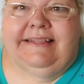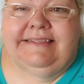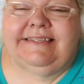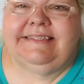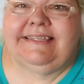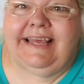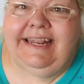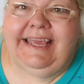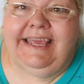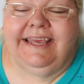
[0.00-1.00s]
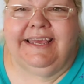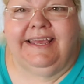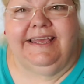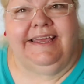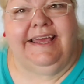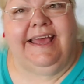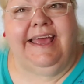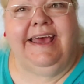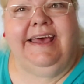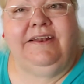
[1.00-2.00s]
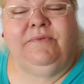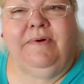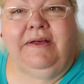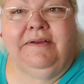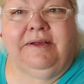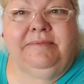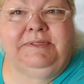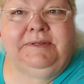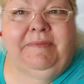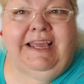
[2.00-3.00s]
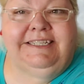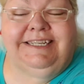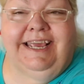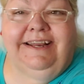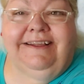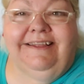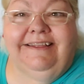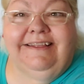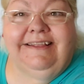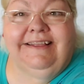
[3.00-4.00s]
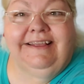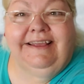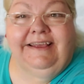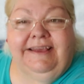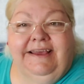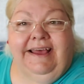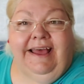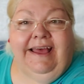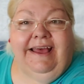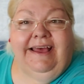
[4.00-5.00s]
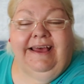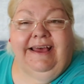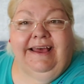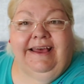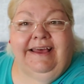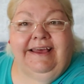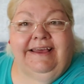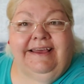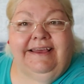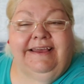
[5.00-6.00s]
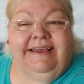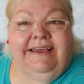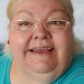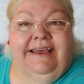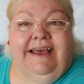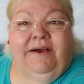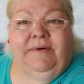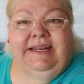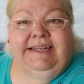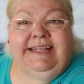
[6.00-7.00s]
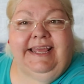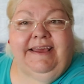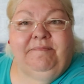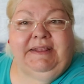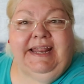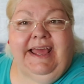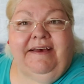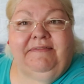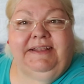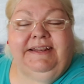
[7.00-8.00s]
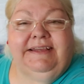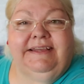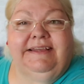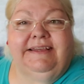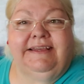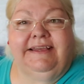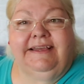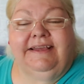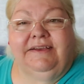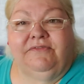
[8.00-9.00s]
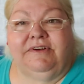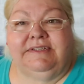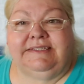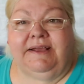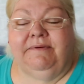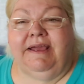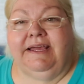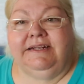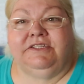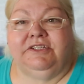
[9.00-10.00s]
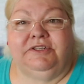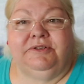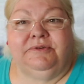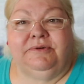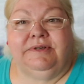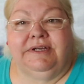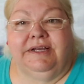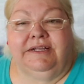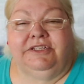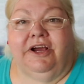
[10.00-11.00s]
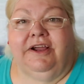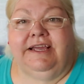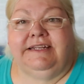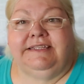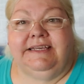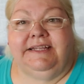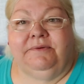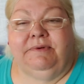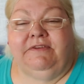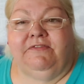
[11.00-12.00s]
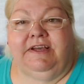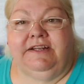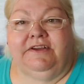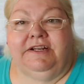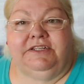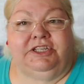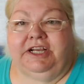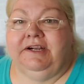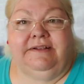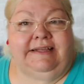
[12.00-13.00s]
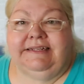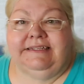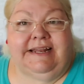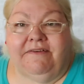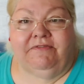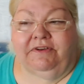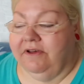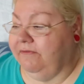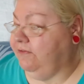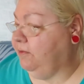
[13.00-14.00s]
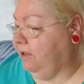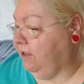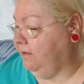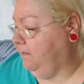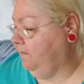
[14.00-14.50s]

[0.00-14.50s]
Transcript: This is Sunny, and welcome to my channel. Ah, what a day I've been having. First I ran to Target to get a refund on a chair that did not feel comfortable.